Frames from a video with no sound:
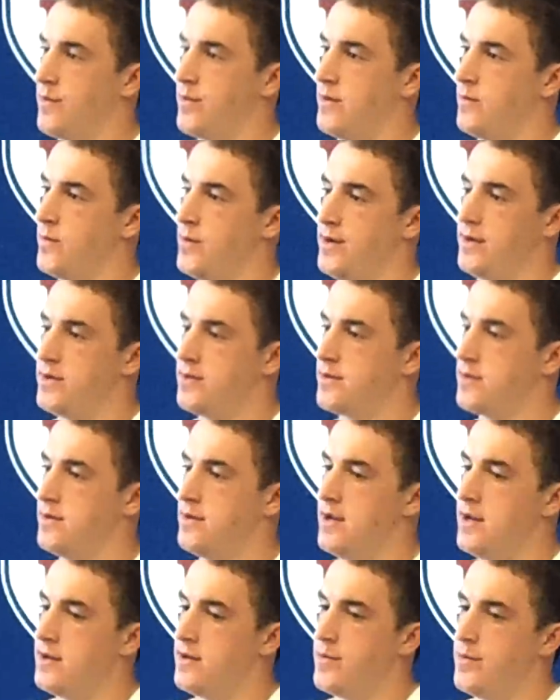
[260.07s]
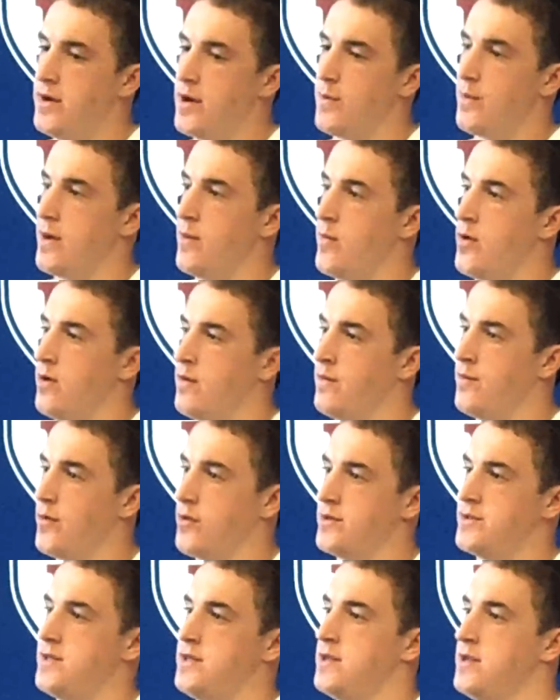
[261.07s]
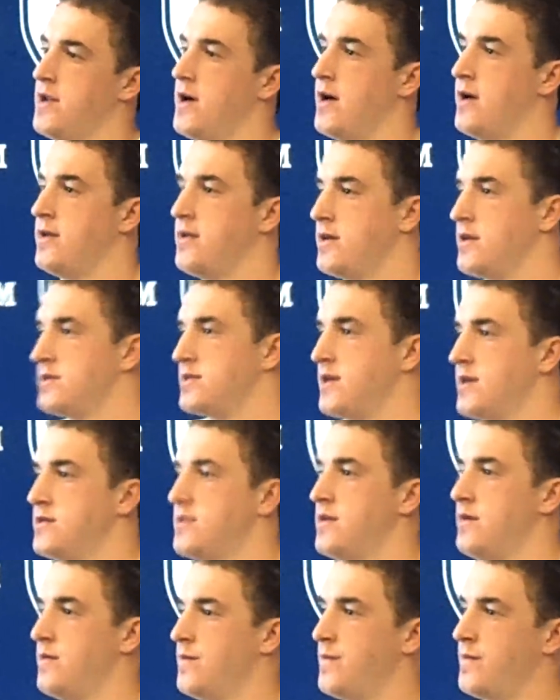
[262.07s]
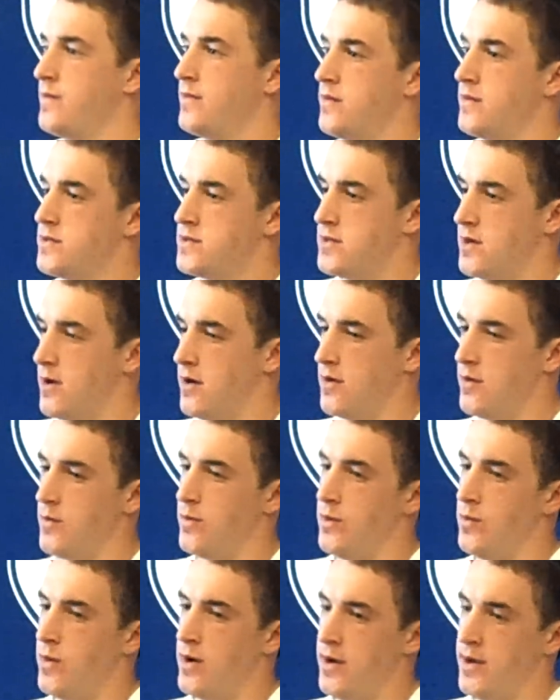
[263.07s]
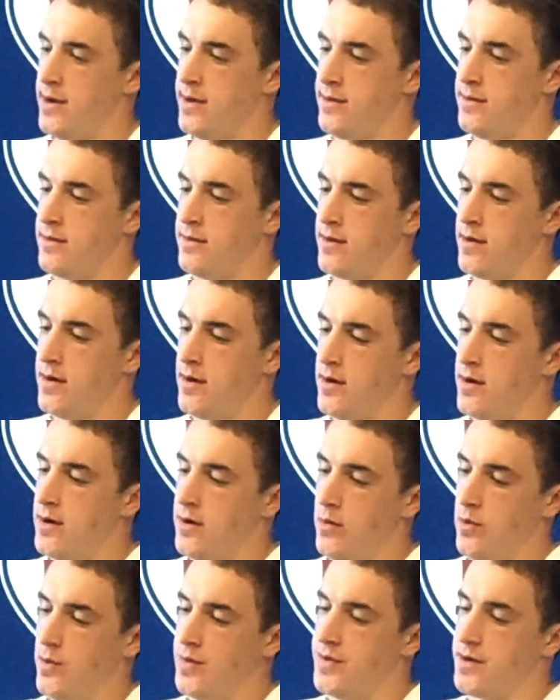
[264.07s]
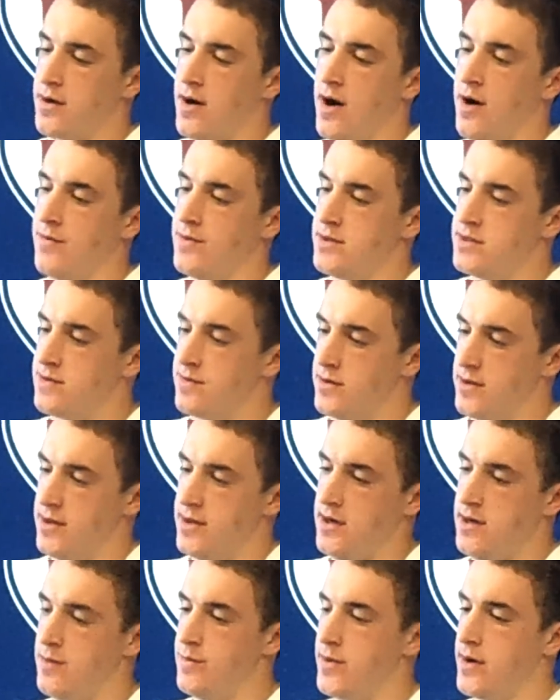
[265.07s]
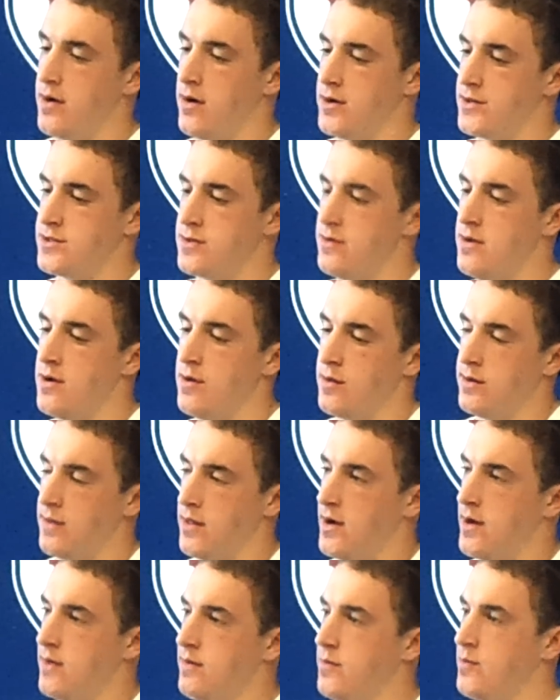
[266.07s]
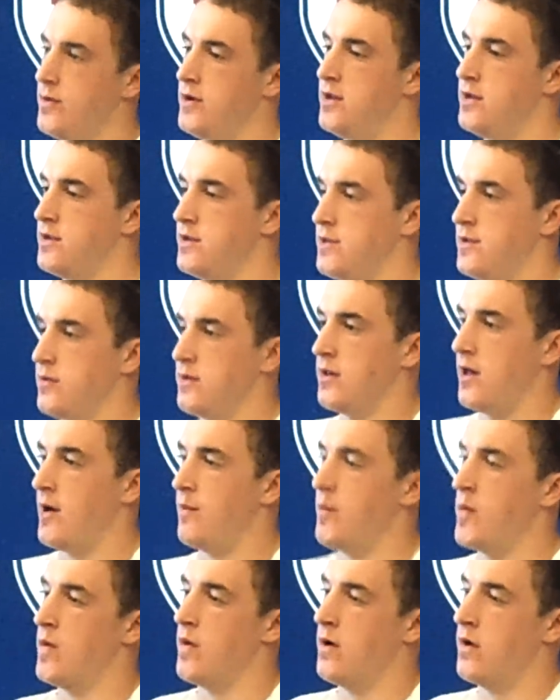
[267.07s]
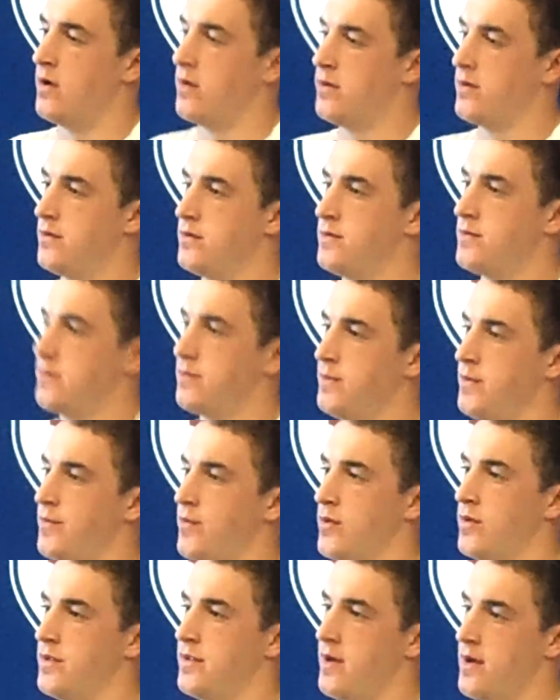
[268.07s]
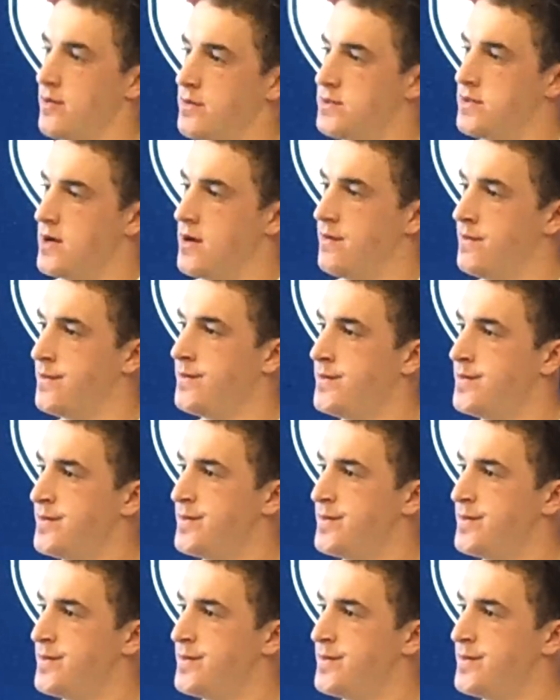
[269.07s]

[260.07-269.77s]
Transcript: I mean, we needed to be up by more than 14 to 9 against that team. So we went in with the confidence of the lead, but also knowing that we needed to do a lot more before the day was done.